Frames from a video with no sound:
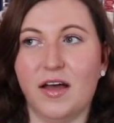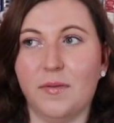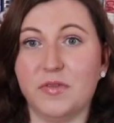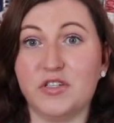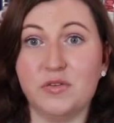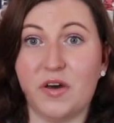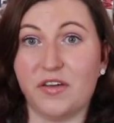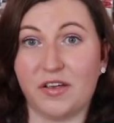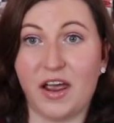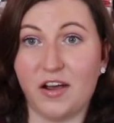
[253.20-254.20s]
the 2
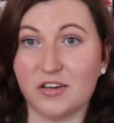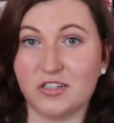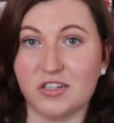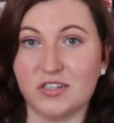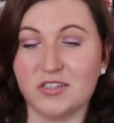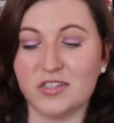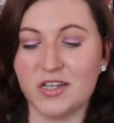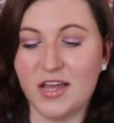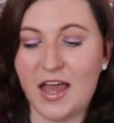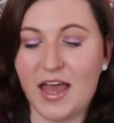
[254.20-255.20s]
other characters,
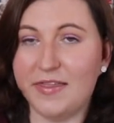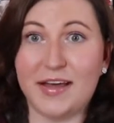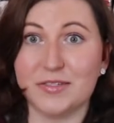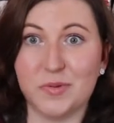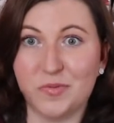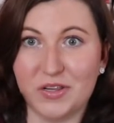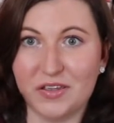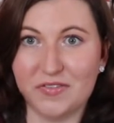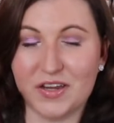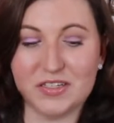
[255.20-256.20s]
and that's been really
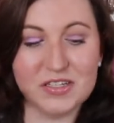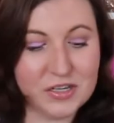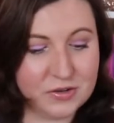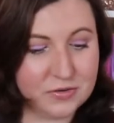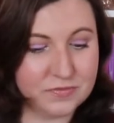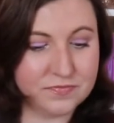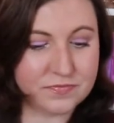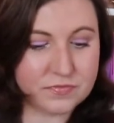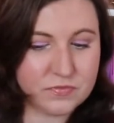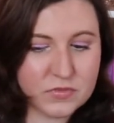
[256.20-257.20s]
fun too.
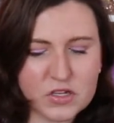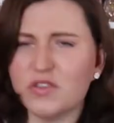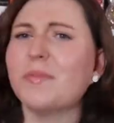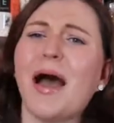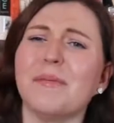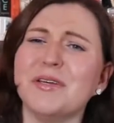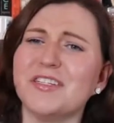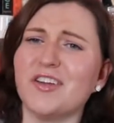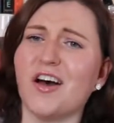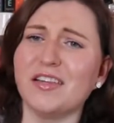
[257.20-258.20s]
So I'm happy
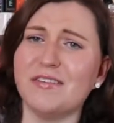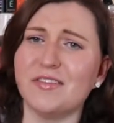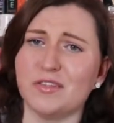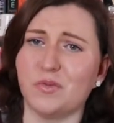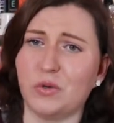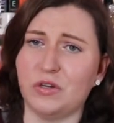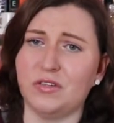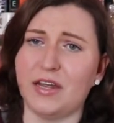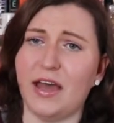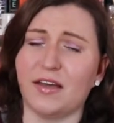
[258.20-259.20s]
to not leave this
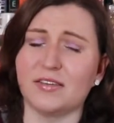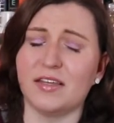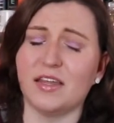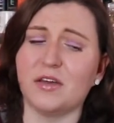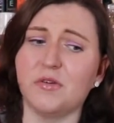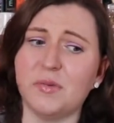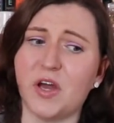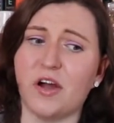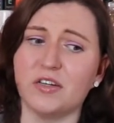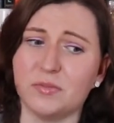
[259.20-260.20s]
world yet, because I think it would be
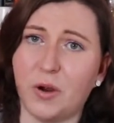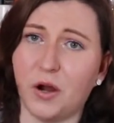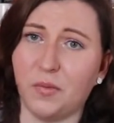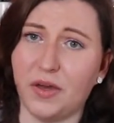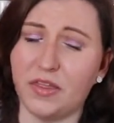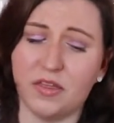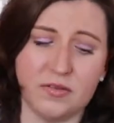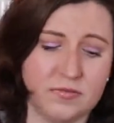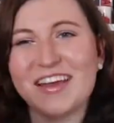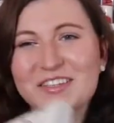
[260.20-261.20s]
hard to part
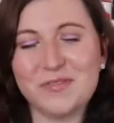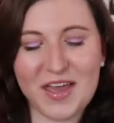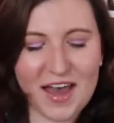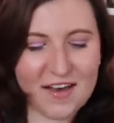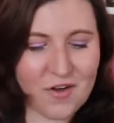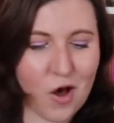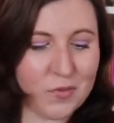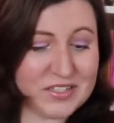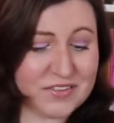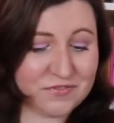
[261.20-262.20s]
with. Next, we have Always and